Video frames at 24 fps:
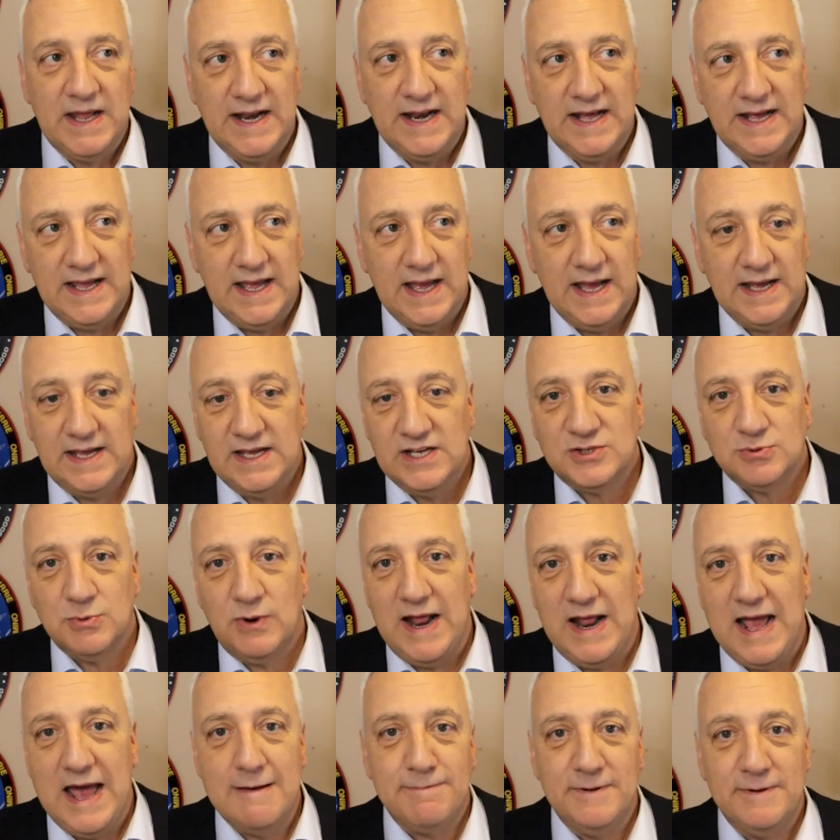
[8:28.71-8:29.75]
and I, I guess
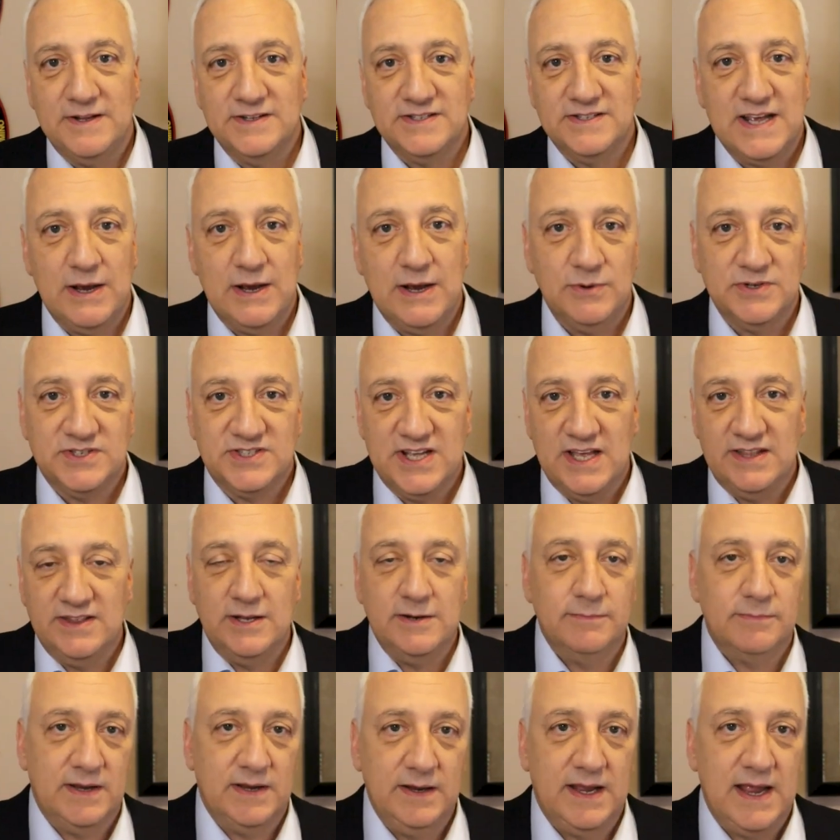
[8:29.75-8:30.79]
what happened is they were
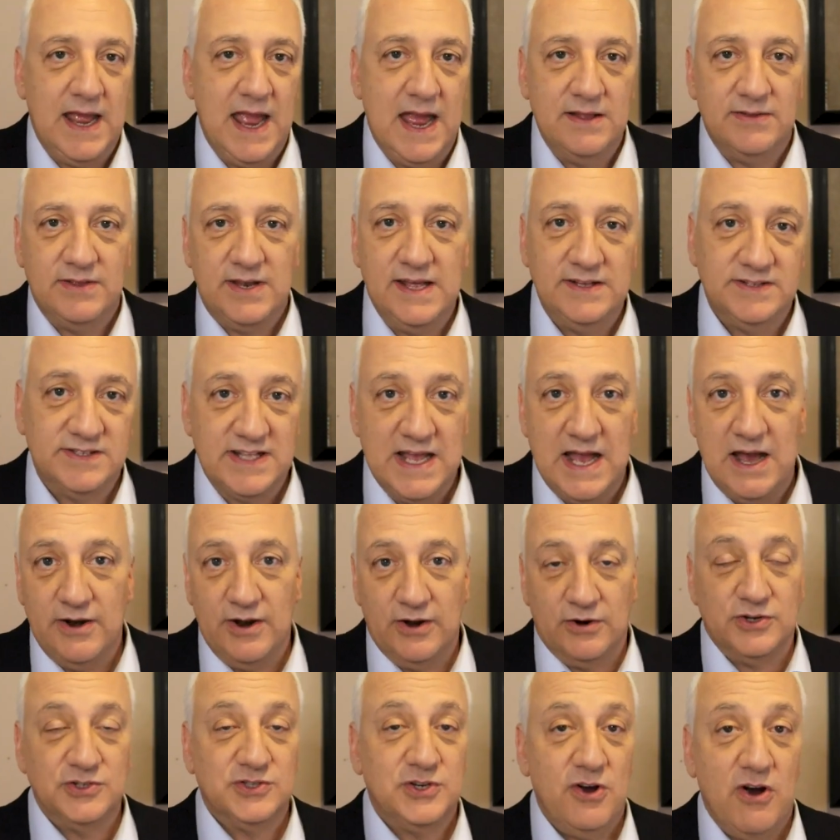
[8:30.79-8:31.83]
sending candidates
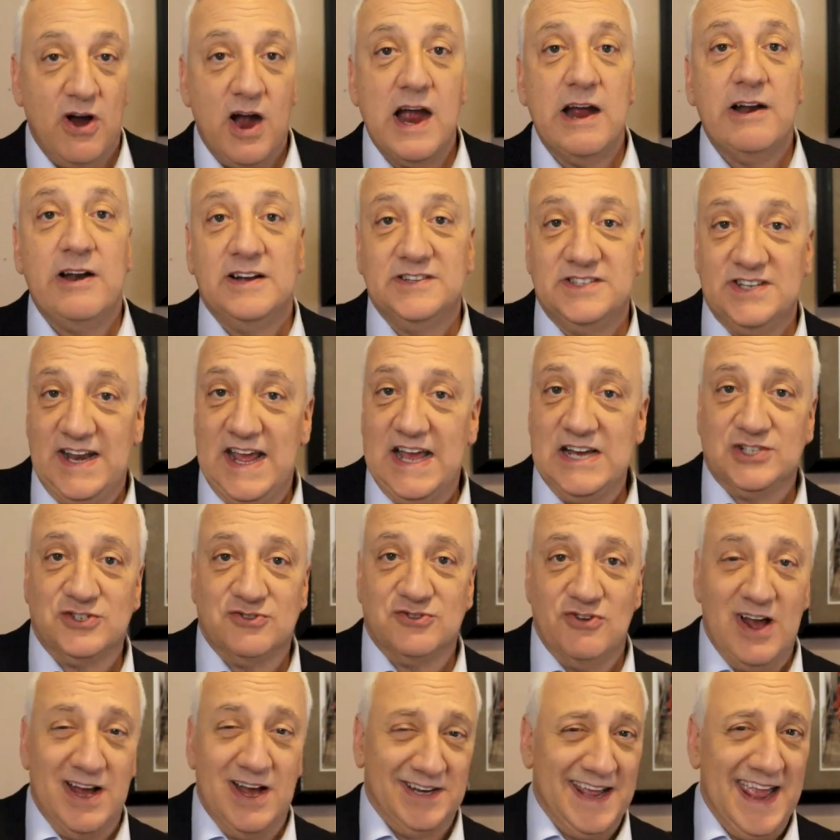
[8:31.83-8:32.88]
down there because you're hired as an
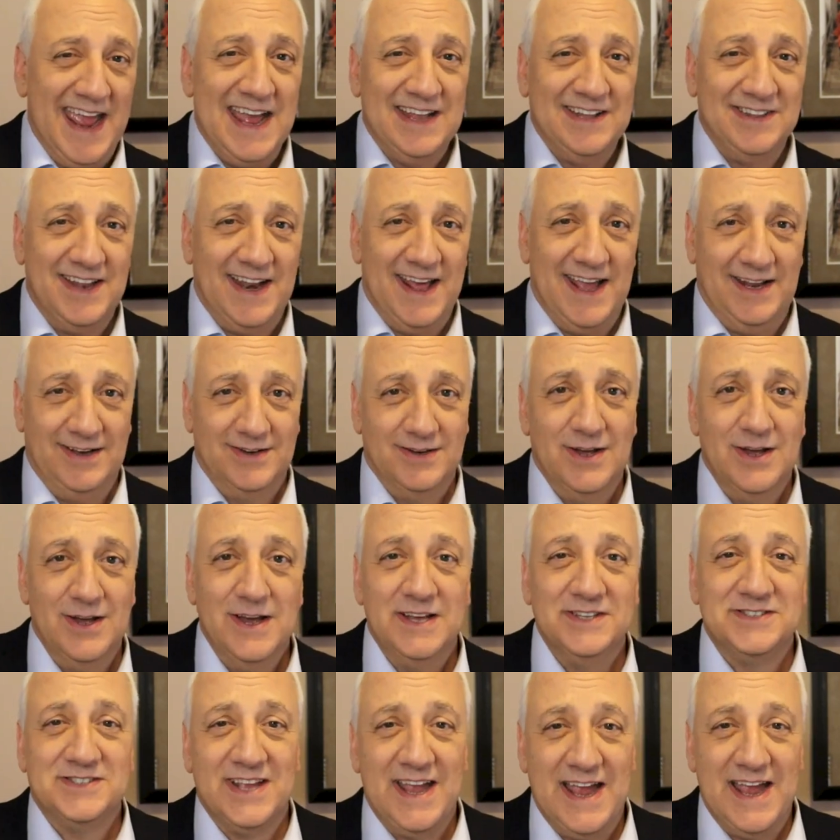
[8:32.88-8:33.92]
astronaut candidate.
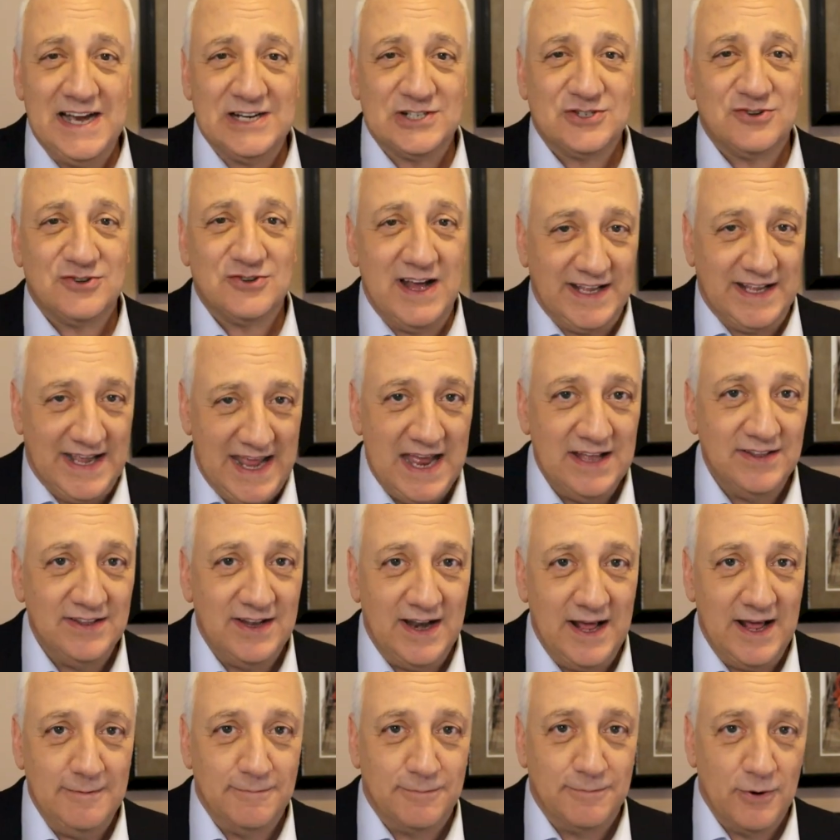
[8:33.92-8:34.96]
It's the astronaut
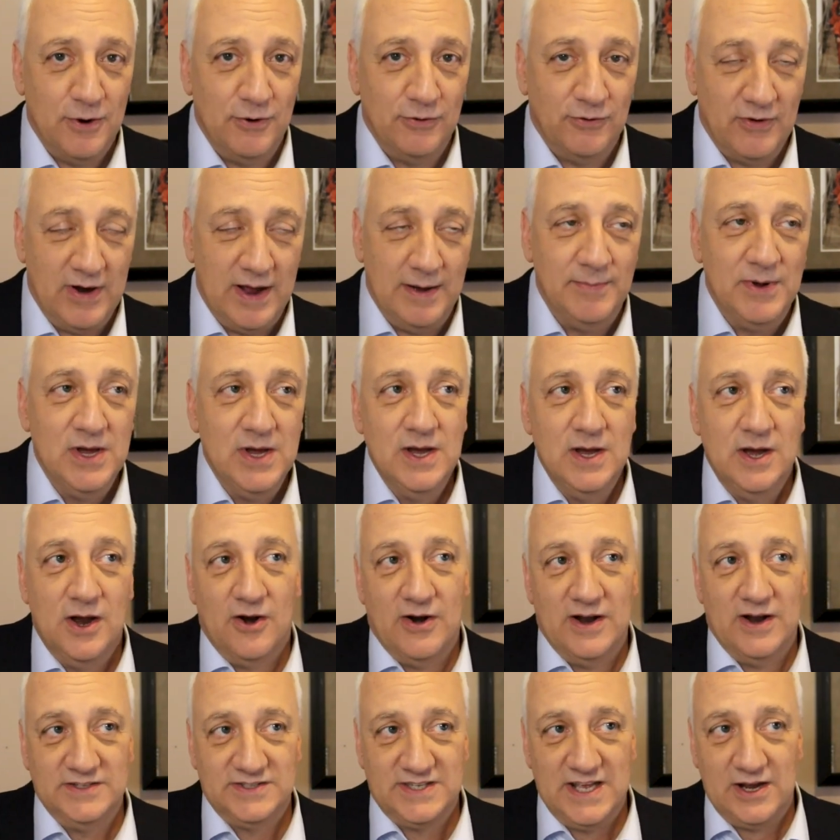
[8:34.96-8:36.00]
candidate program,
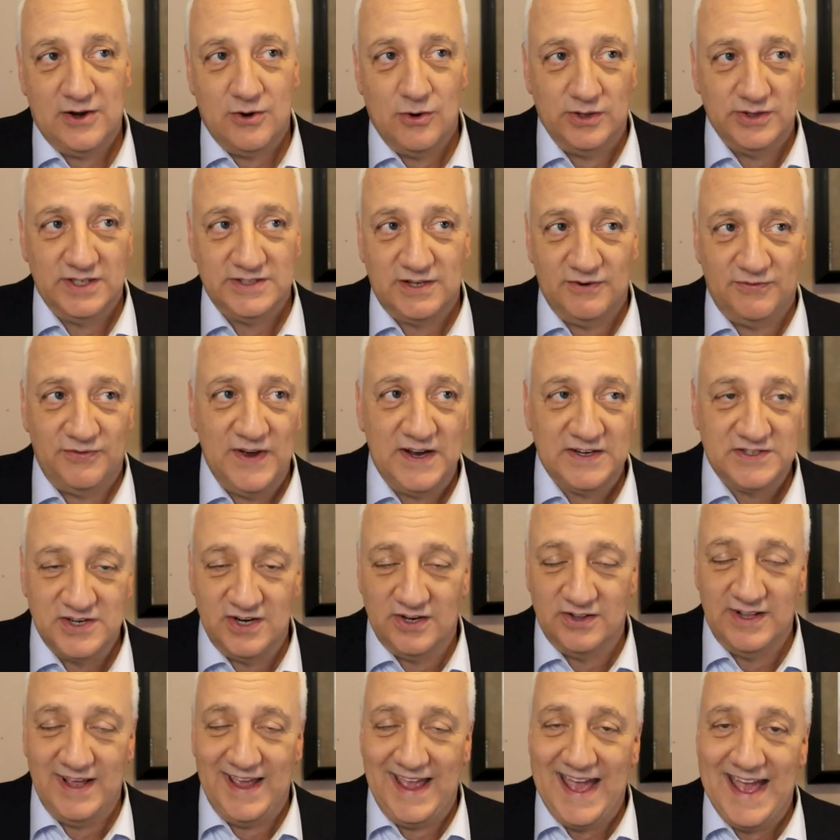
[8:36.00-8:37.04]
or as they called us
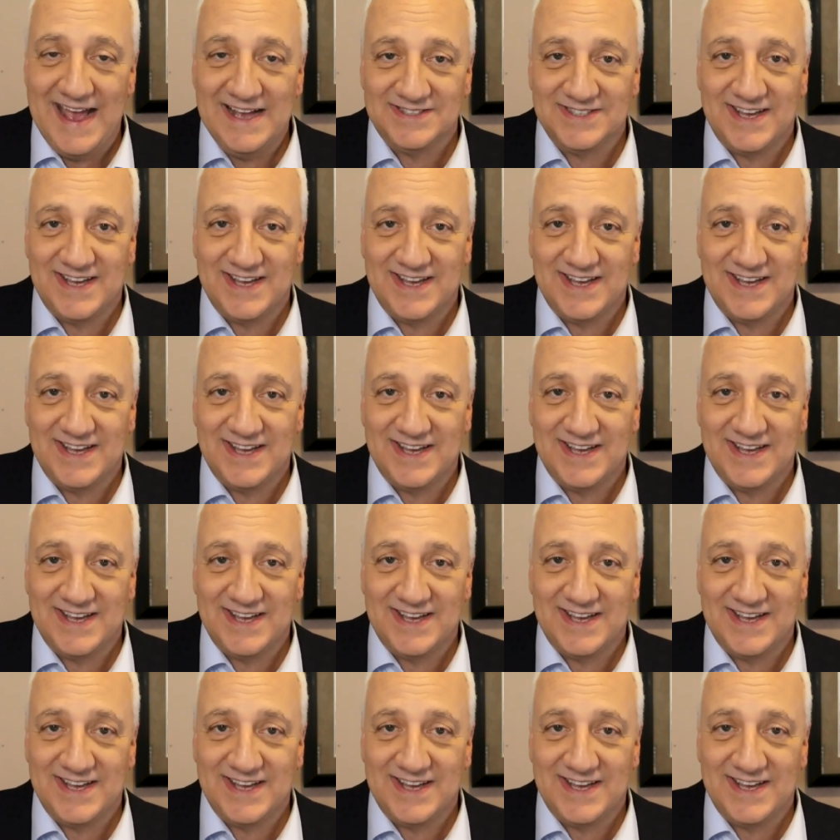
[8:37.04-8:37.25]
affectionately,